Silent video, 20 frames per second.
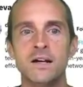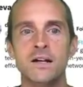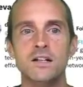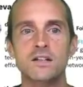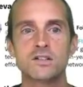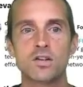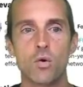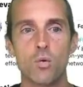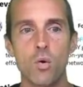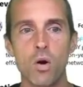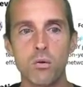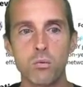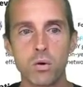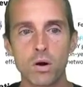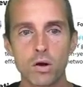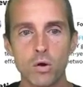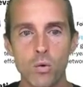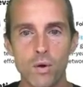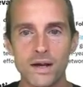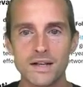So what we're
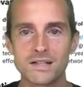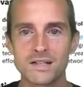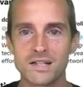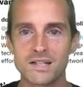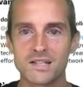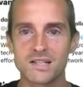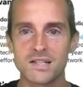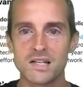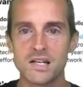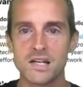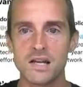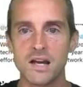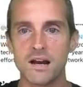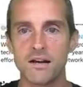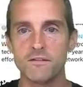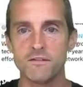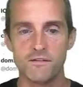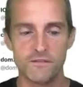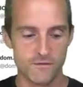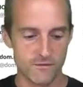going to see
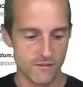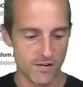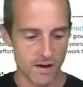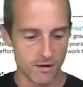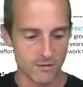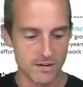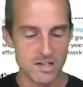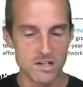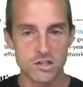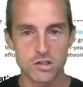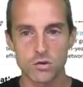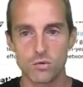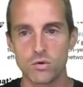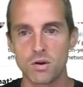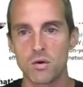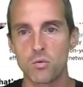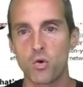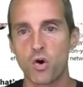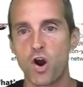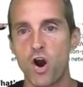very soon,
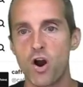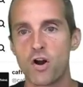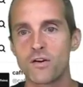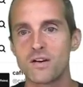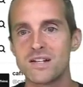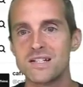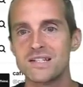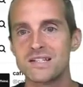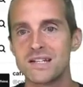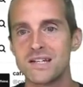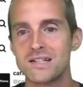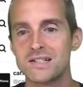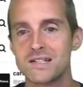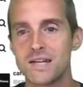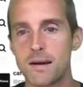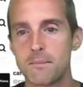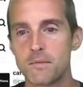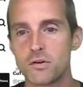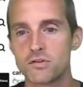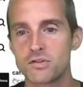and we're already seeing
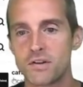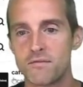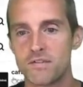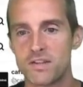demos of